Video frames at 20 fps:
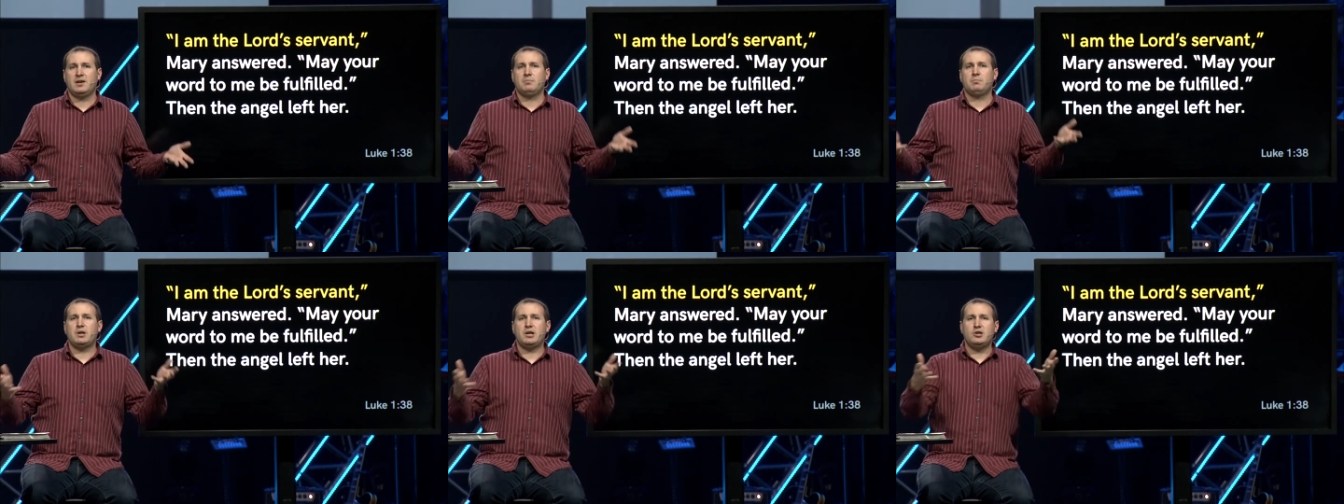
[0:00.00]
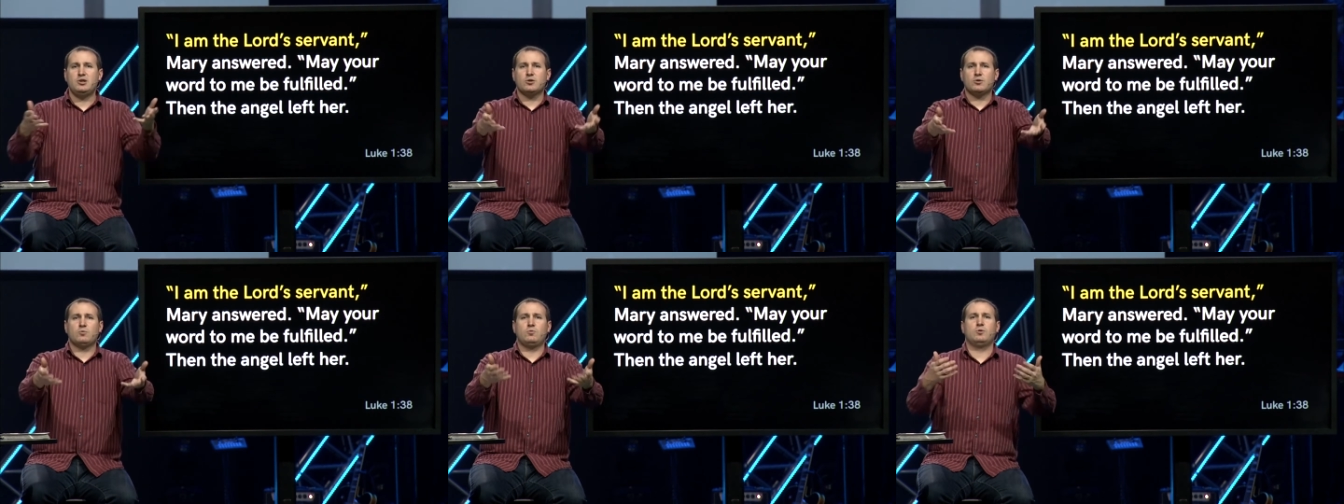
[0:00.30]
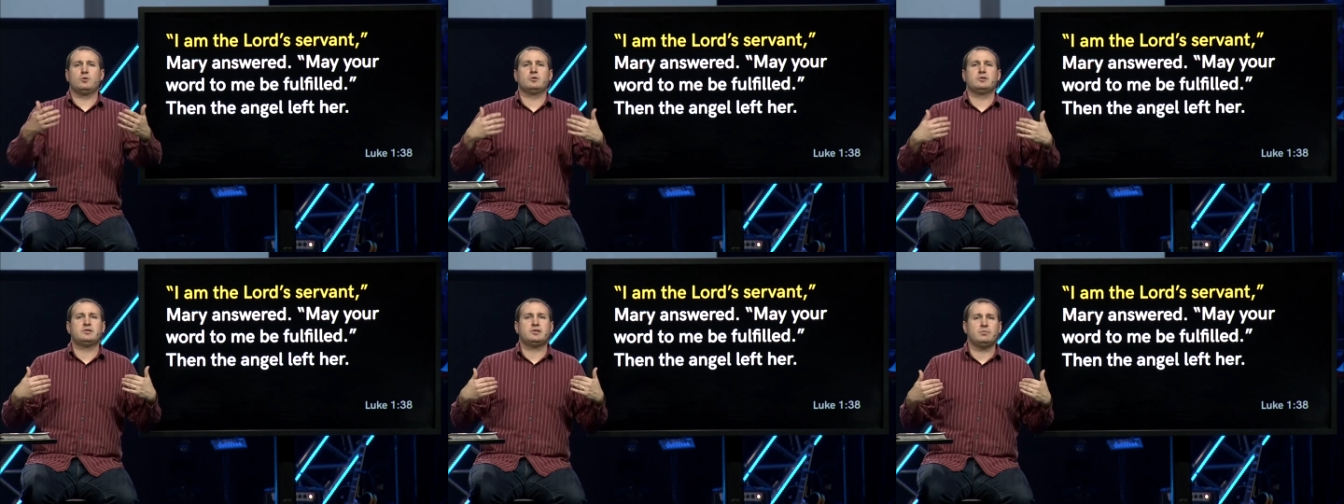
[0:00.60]
May your
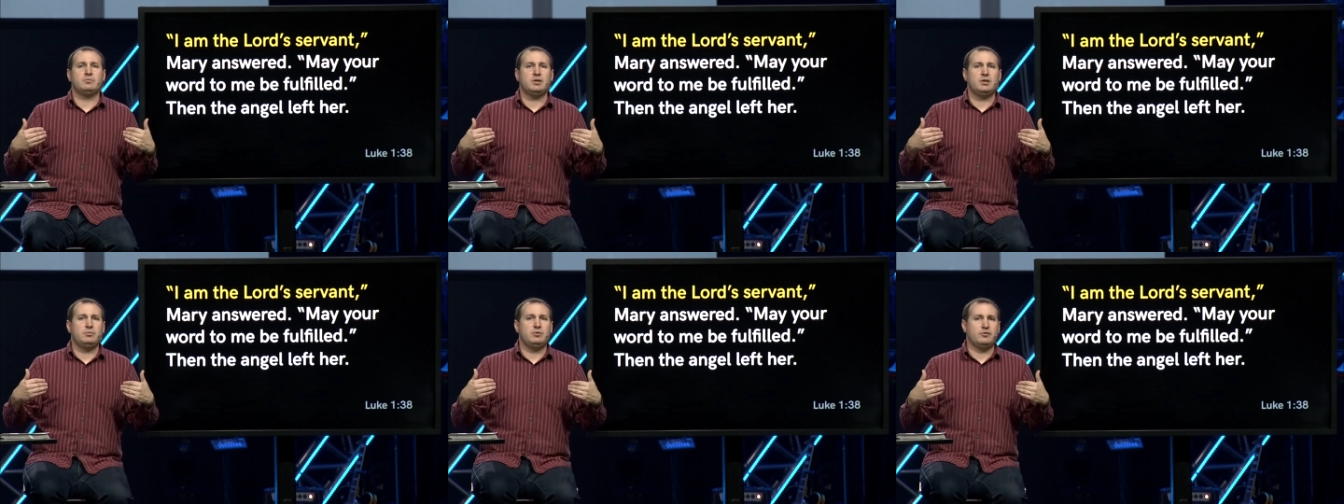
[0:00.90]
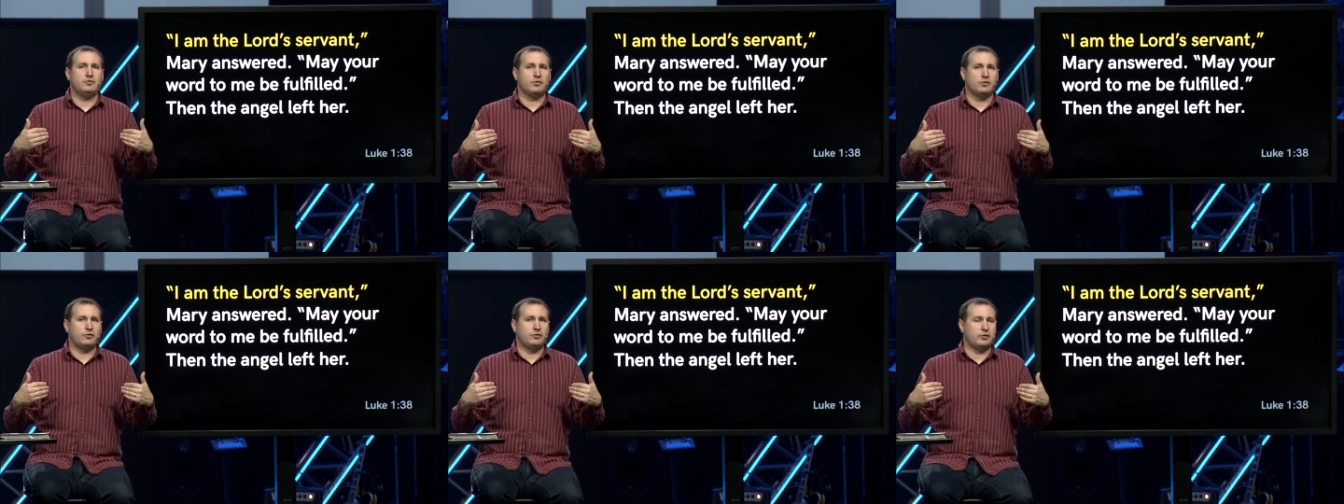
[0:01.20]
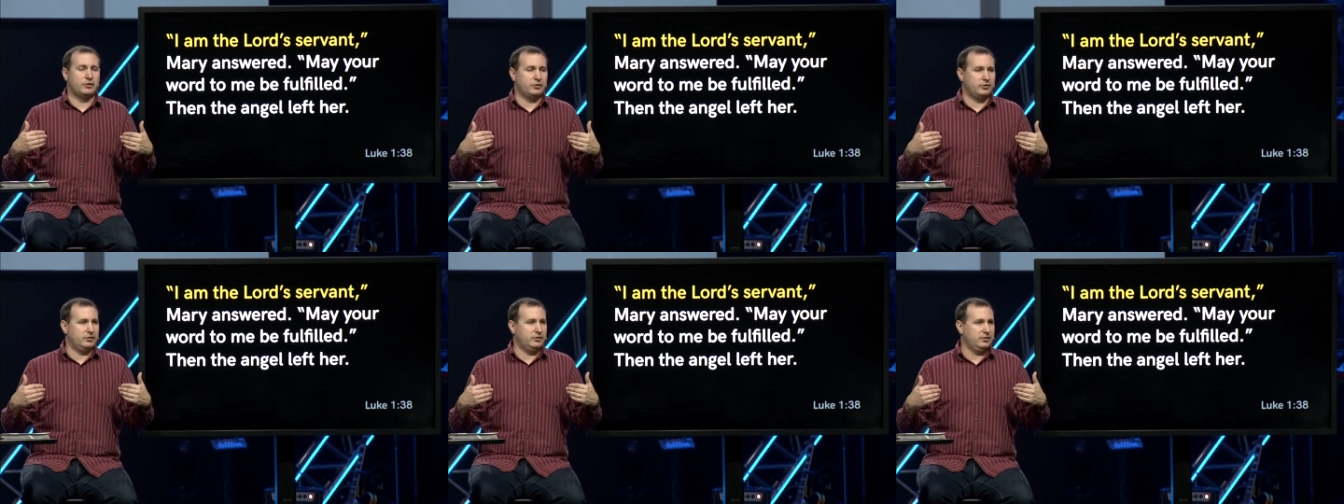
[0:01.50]
word to me be
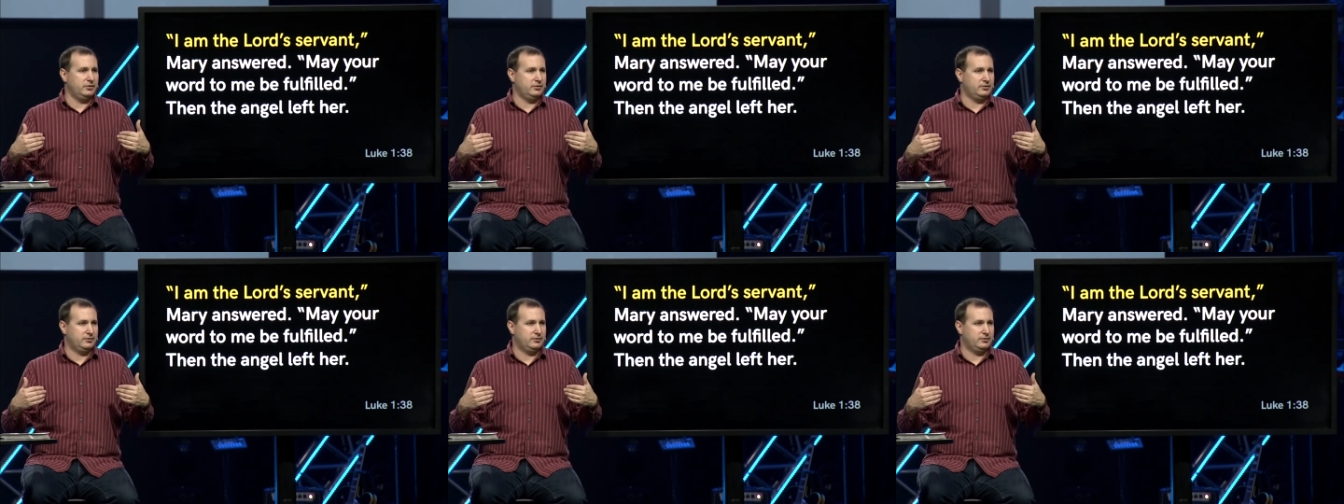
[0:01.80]
fulfilled.